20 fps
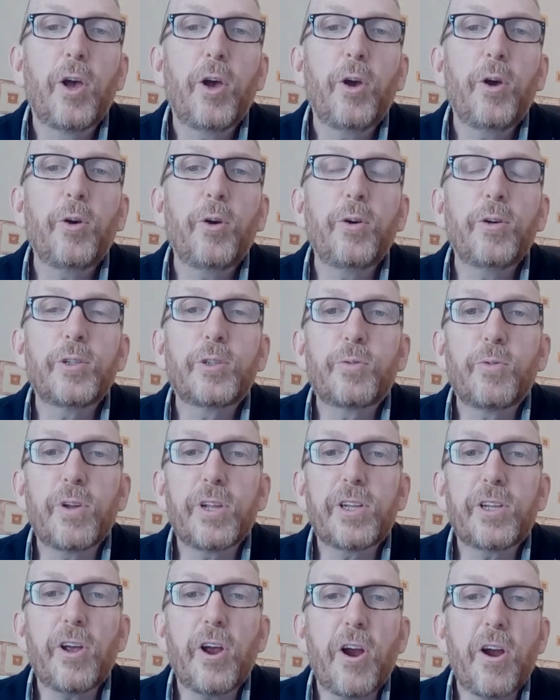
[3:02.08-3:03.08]
who is
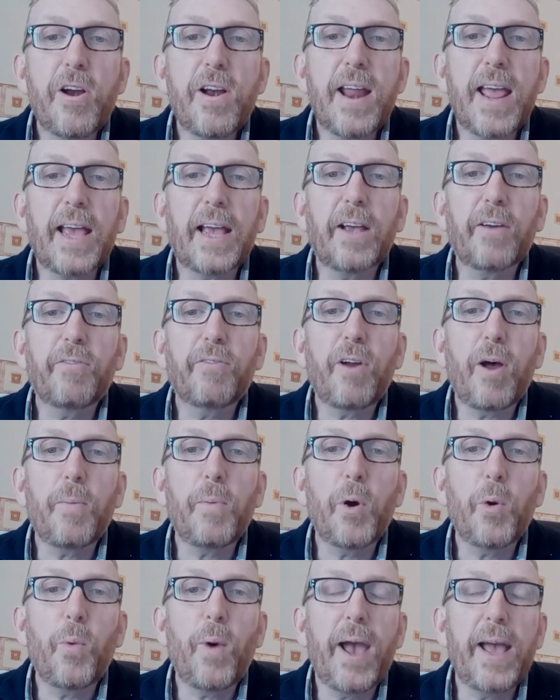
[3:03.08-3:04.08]
returning from
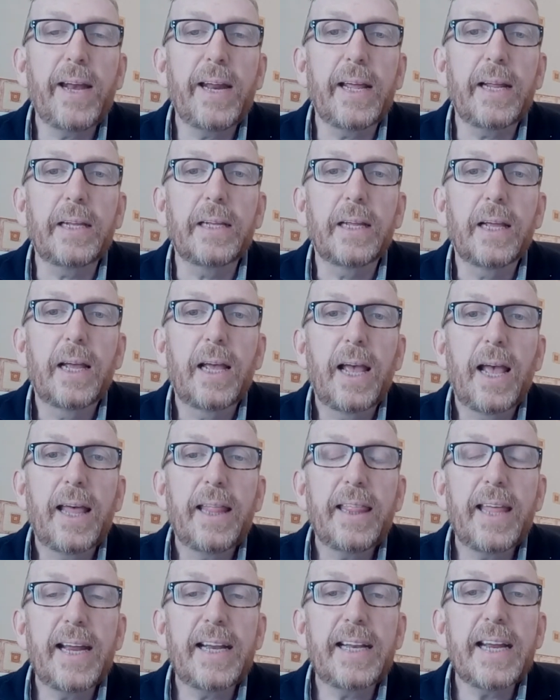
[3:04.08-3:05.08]
a wedding.
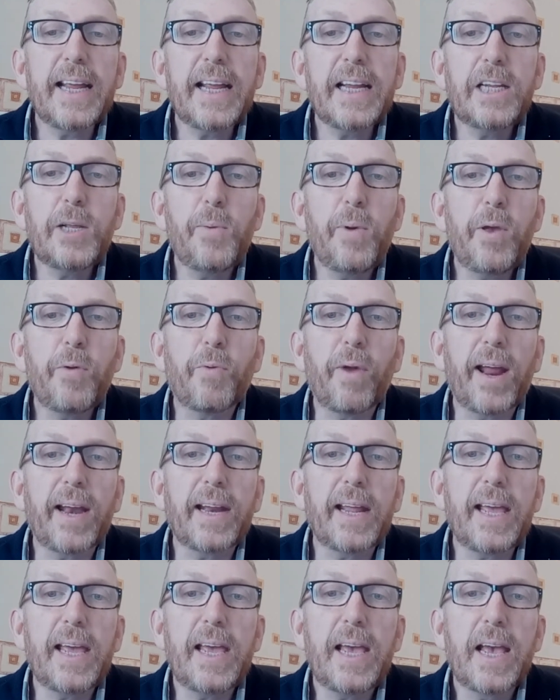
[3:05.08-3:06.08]
They need to be
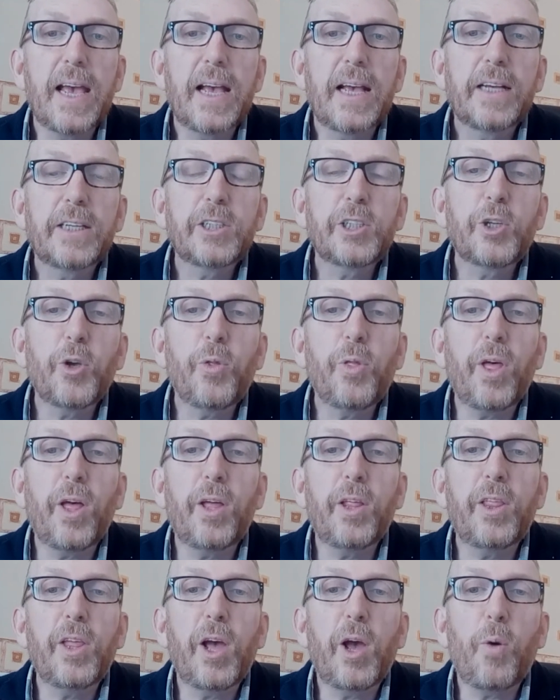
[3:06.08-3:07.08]
ready so
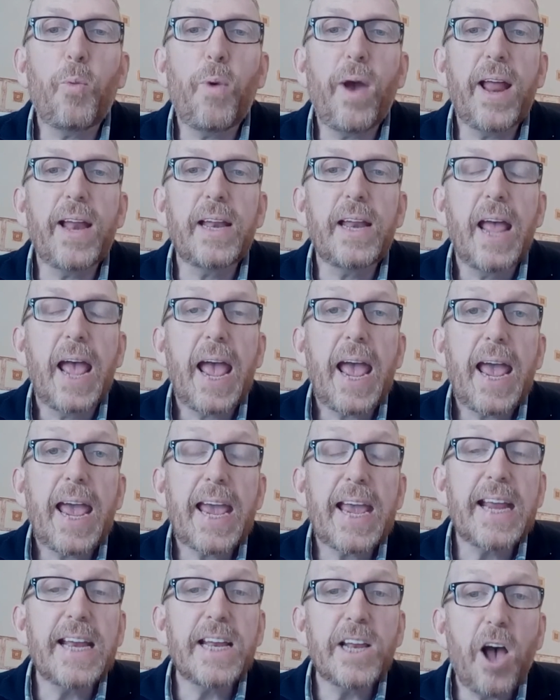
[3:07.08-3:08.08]
that when
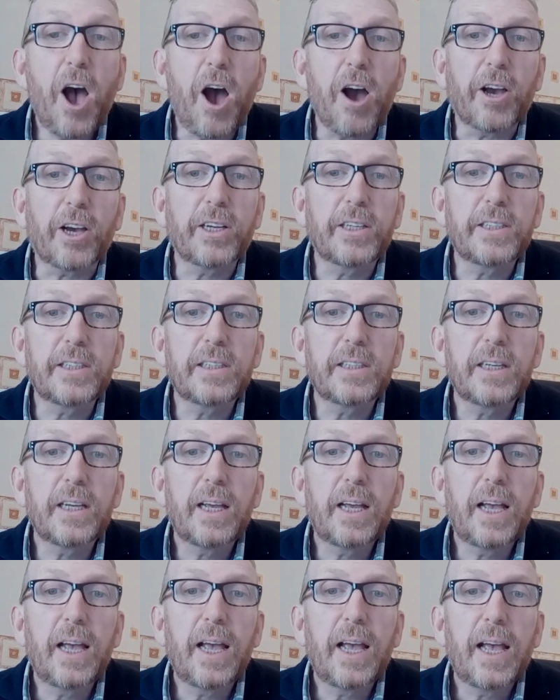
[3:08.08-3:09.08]
he knocks,
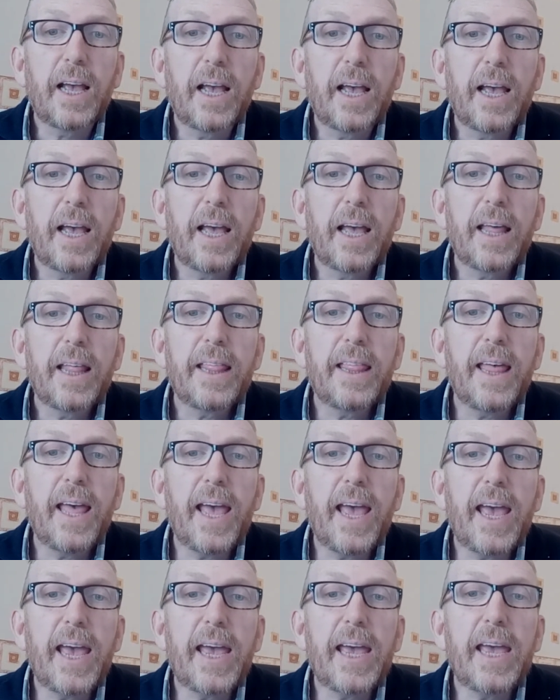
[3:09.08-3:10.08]

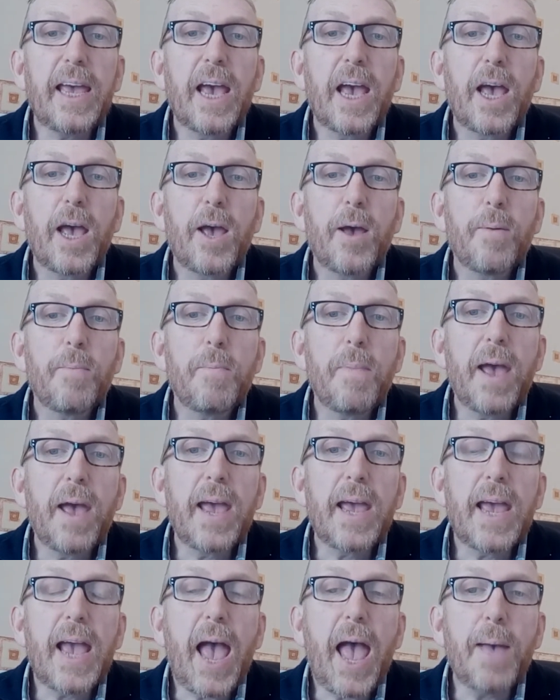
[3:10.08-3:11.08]
they
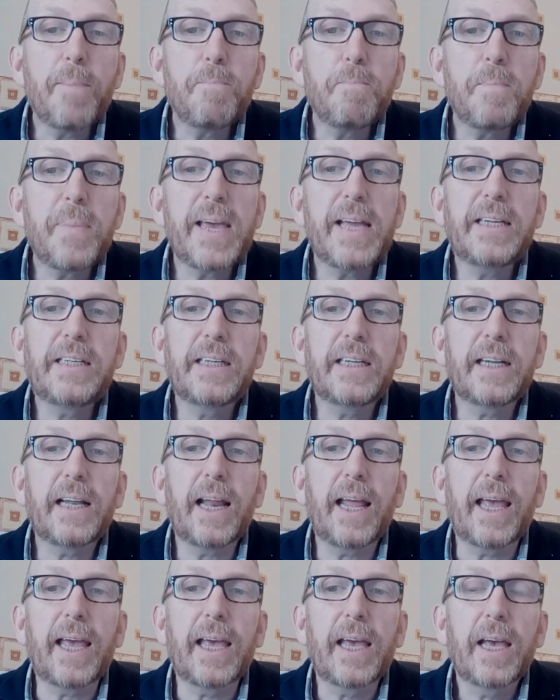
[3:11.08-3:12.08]
may
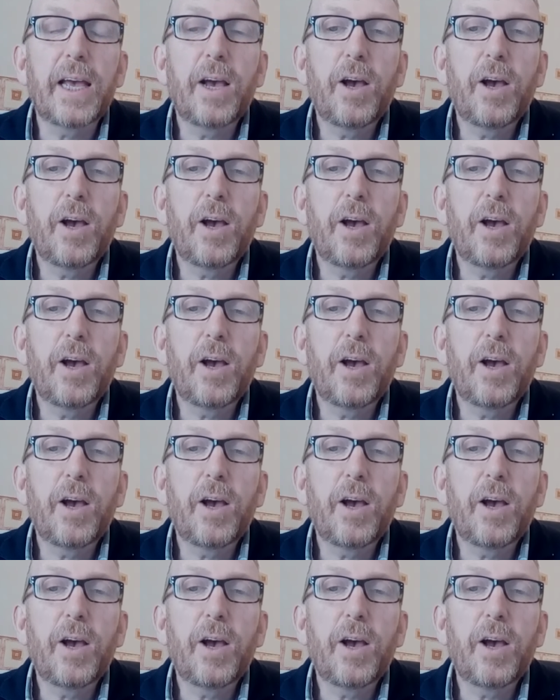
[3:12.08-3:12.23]
immediately